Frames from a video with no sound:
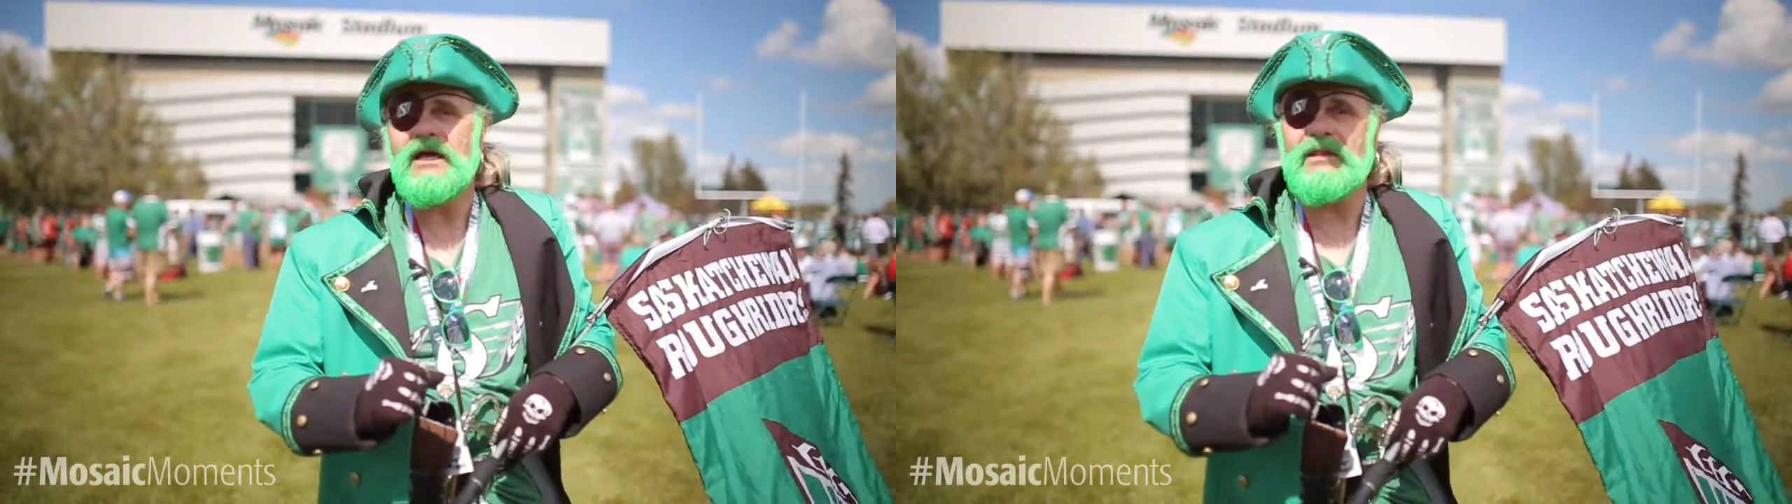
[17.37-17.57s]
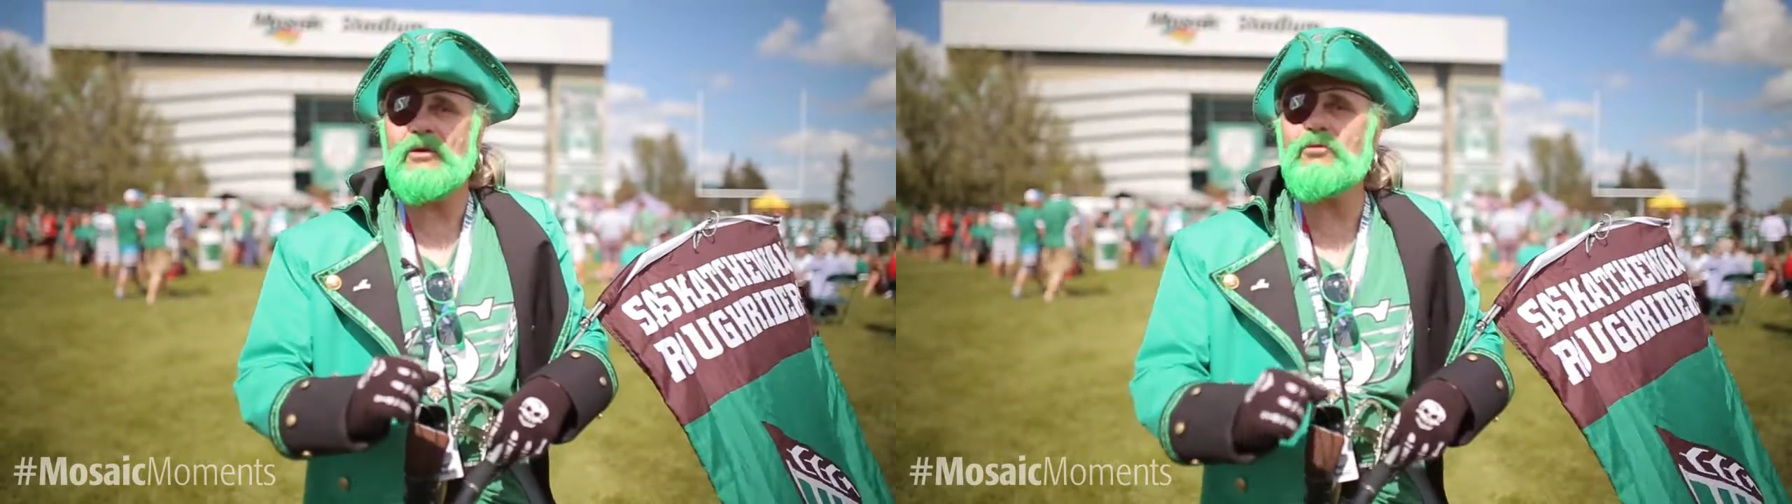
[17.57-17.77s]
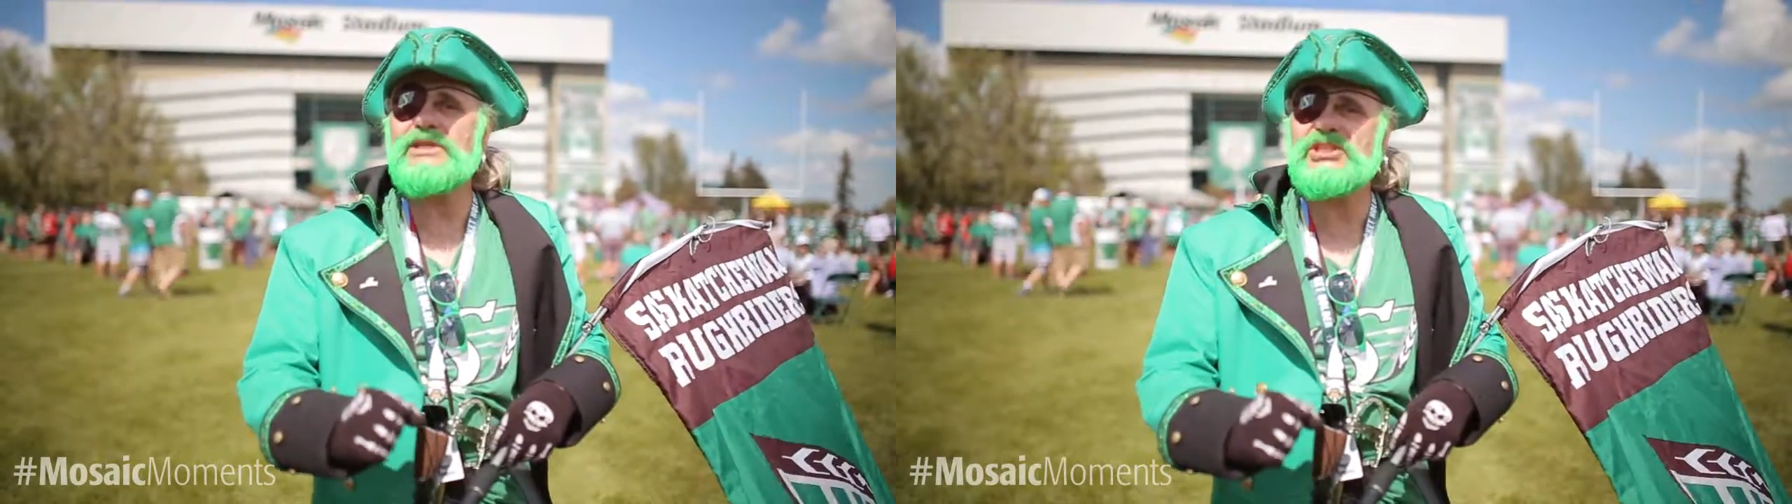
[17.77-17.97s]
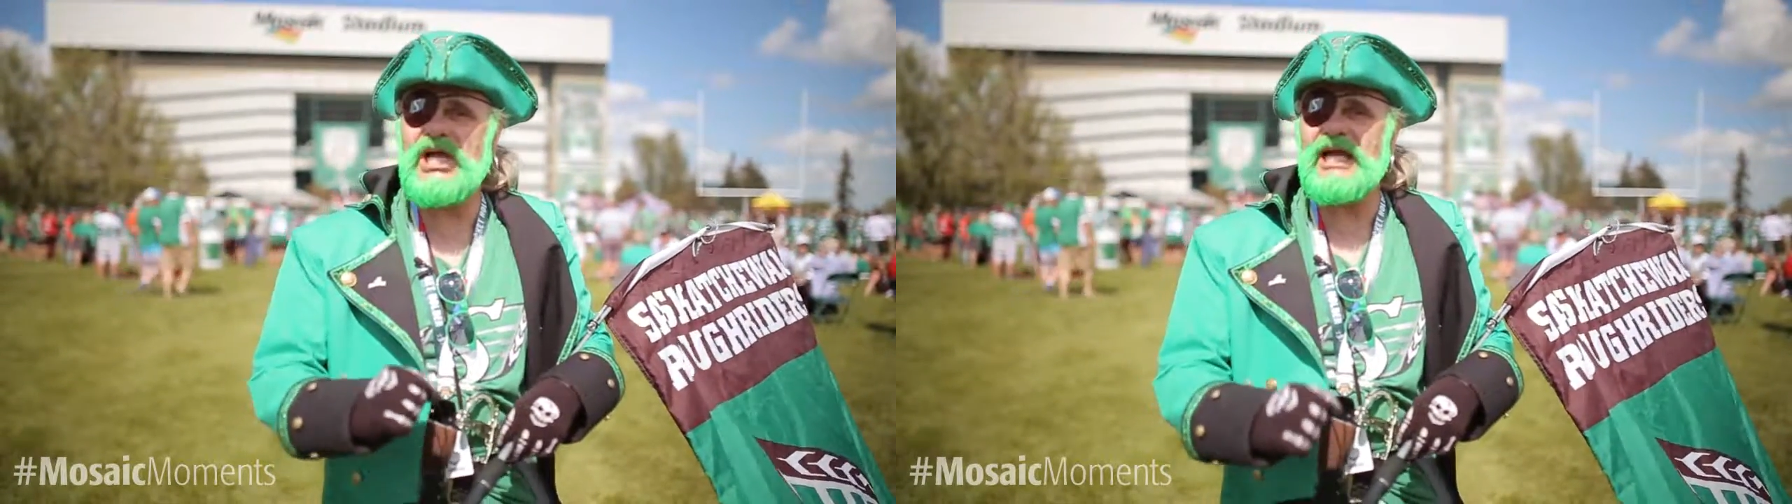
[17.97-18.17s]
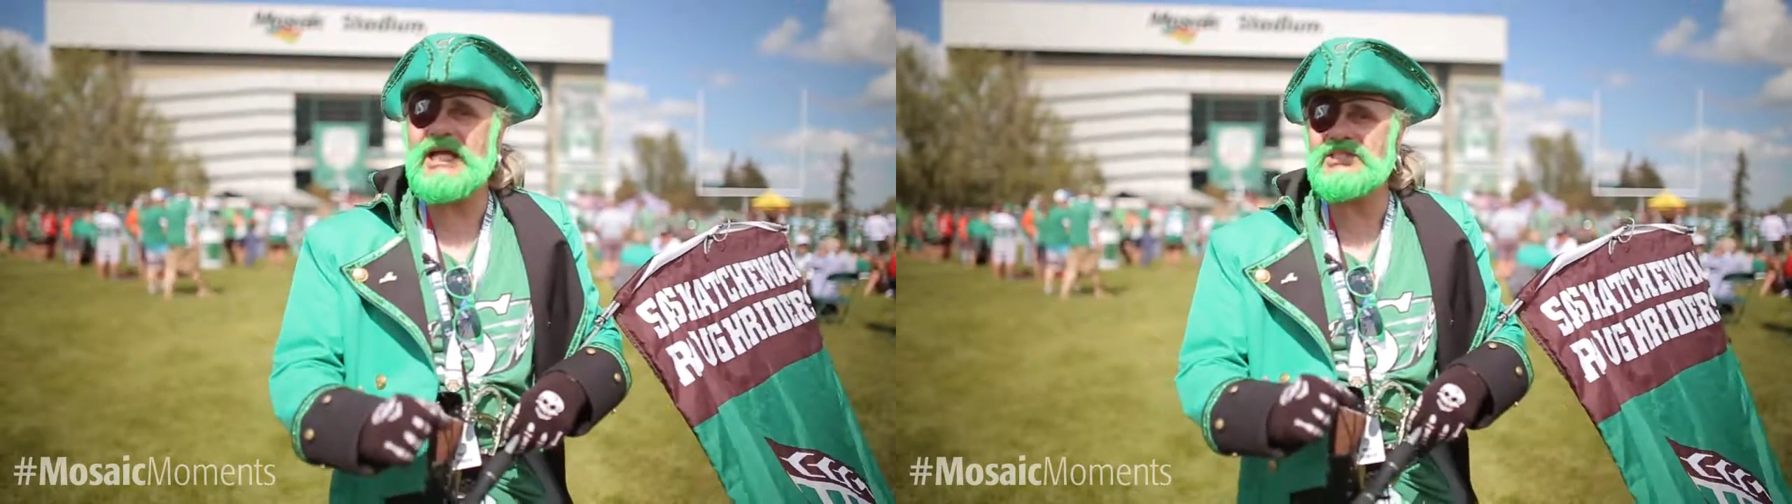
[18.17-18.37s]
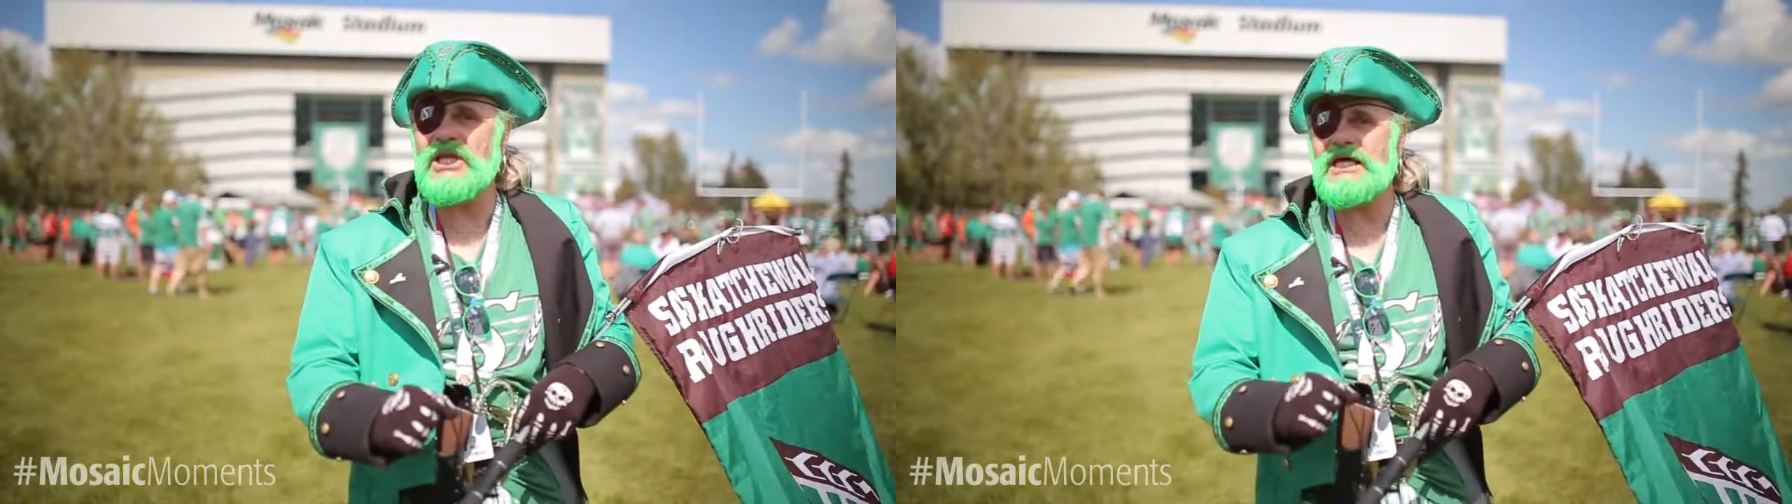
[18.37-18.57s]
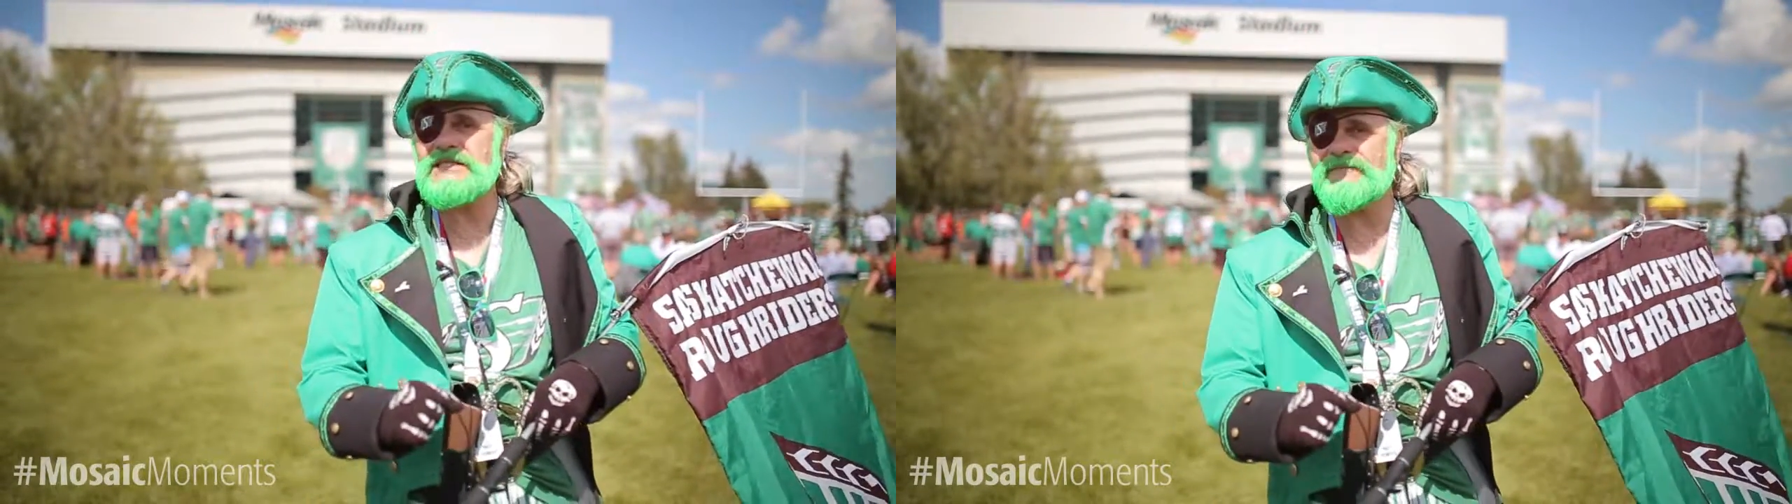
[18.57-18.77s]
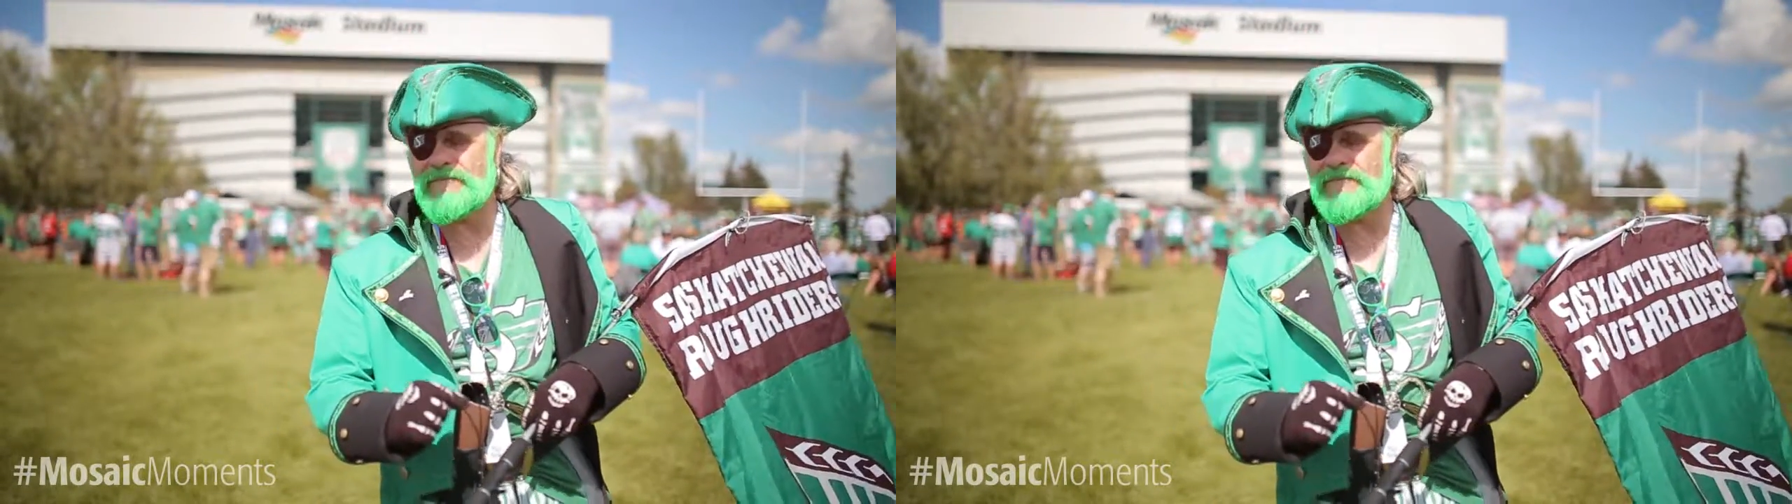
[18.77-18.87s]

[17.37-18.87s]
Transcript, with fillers: and there was seconds less